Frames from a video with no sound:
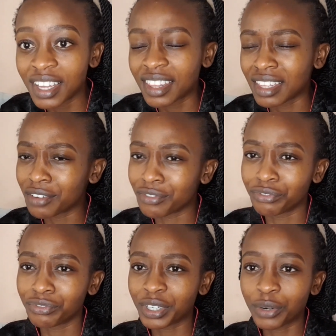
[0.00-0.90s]
they have
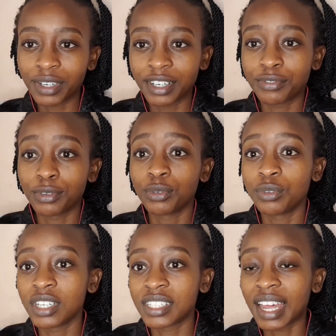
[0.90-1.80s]
very wonderful
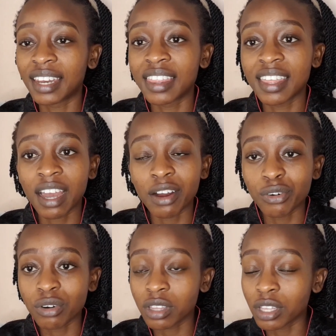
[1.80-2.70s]
goodies and they are
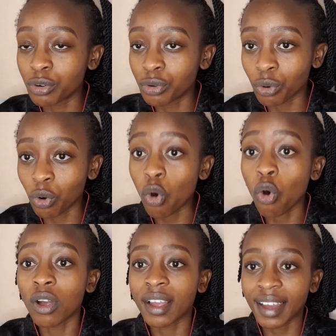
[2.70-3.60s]
they grow
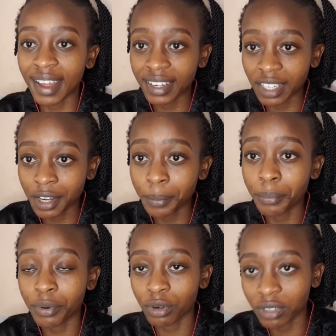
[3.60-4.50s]
organic
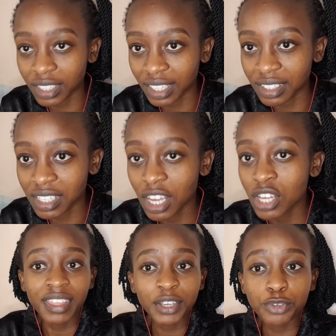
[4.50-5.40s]
product
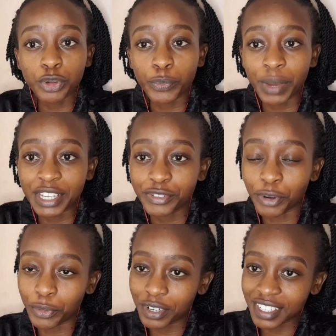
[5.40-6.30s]
thank you so much
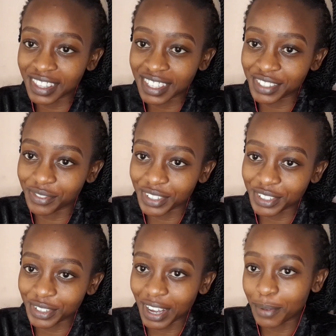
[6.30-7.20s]
for watching this
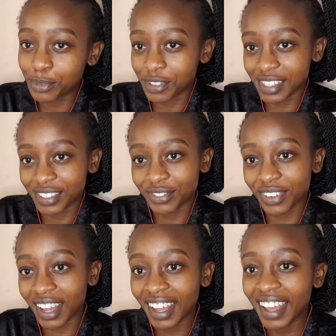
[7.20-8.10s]
video up to this
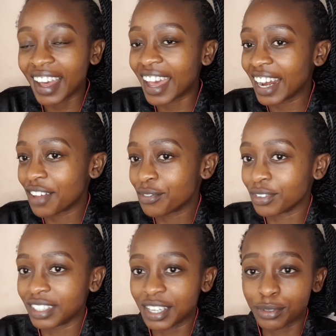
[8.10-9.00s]
far i love you
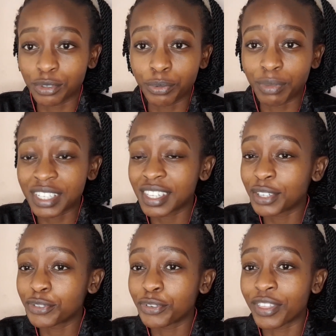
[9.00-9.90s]
guys so much thank
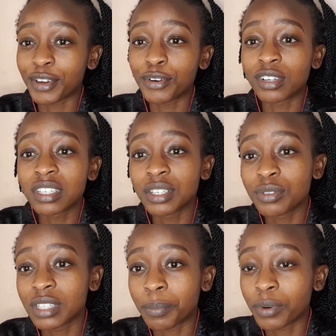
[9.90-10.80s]
you for the continued
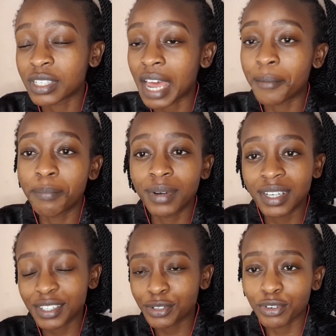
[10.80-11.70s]
support and
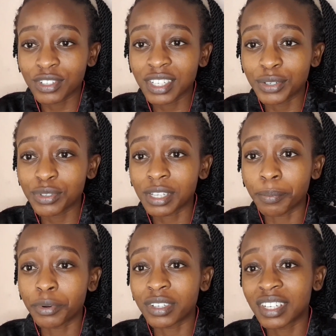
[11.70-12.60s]
please continue
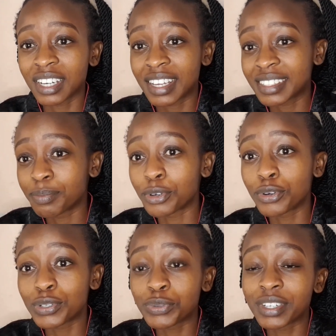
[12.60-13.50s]
supporting us
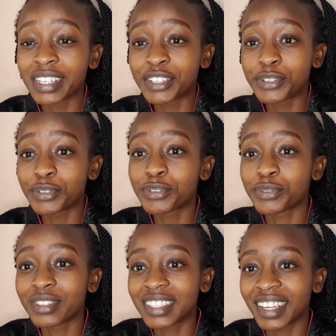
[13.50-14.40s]
because we need you
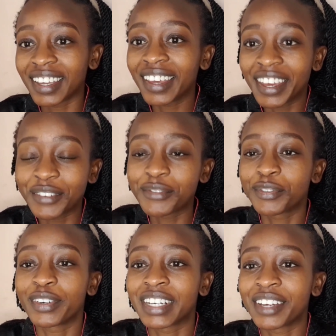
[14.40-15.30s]
today and
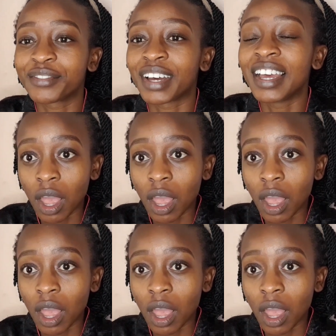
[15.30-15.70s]
forever